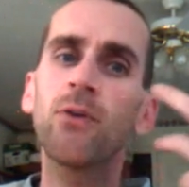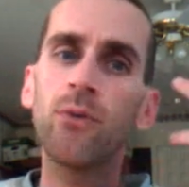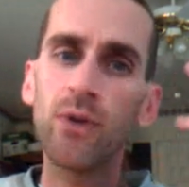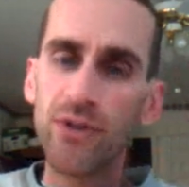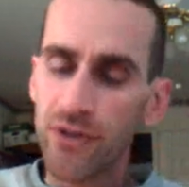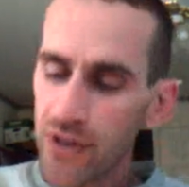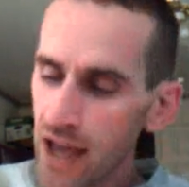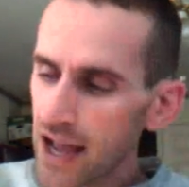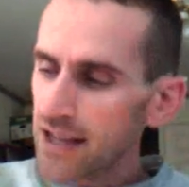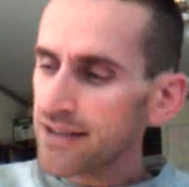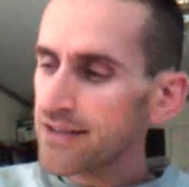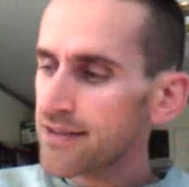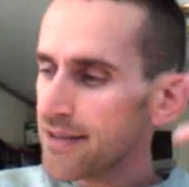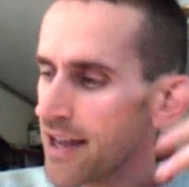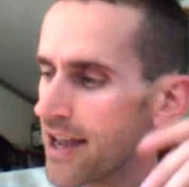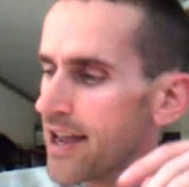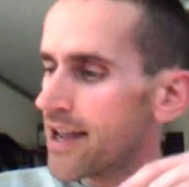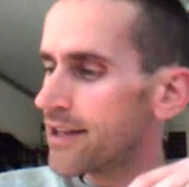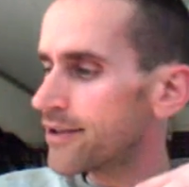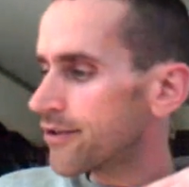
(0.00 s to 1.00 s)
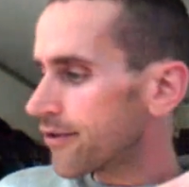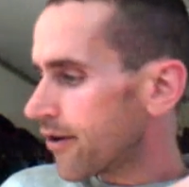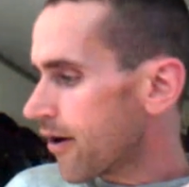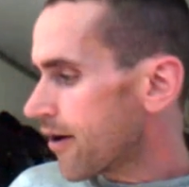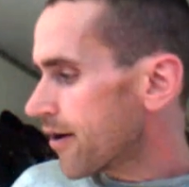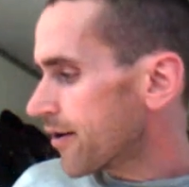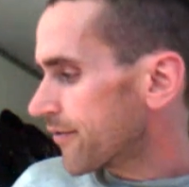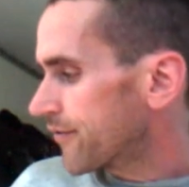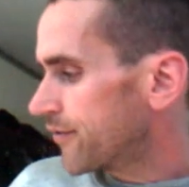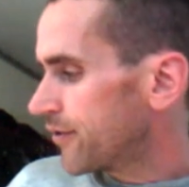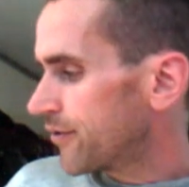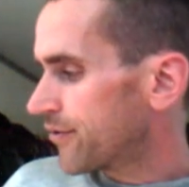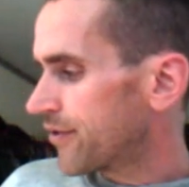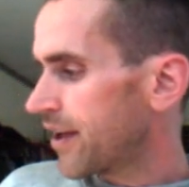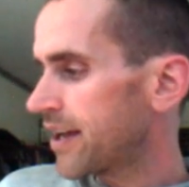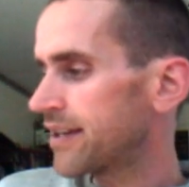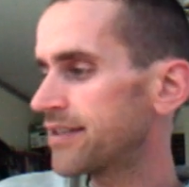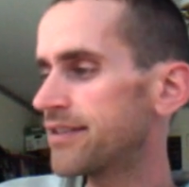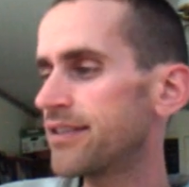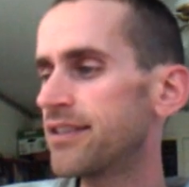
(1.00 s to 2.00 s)
With that said, there are a few
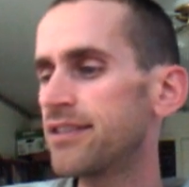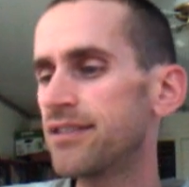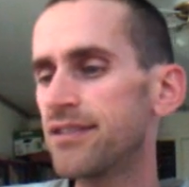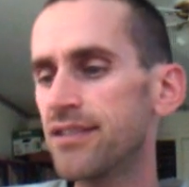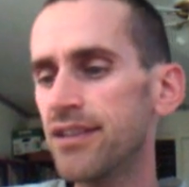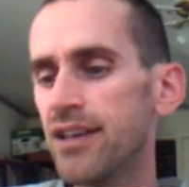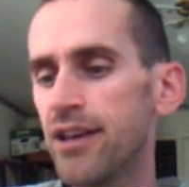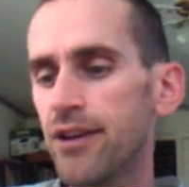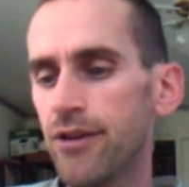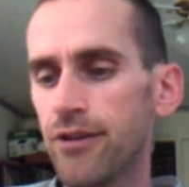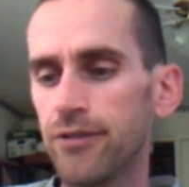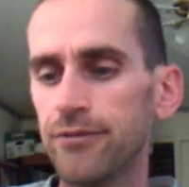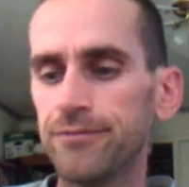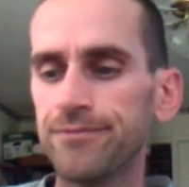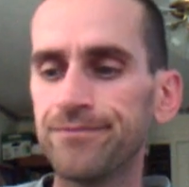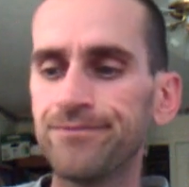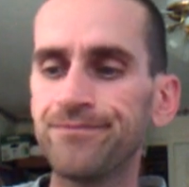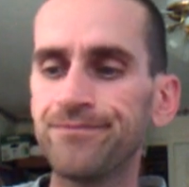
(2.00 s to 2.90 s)
things to consider,